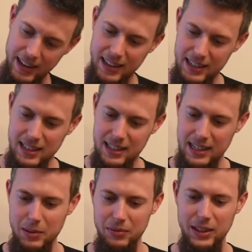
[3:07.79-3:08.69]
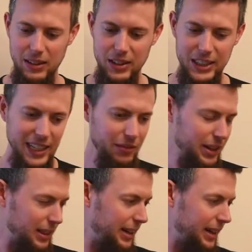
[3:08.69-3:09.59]
It is deceptively large. You can
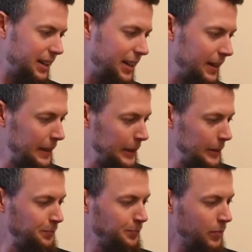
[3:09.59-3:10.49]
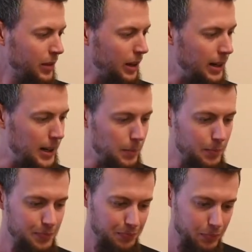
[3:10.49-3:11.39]
fit a lot in here. Um,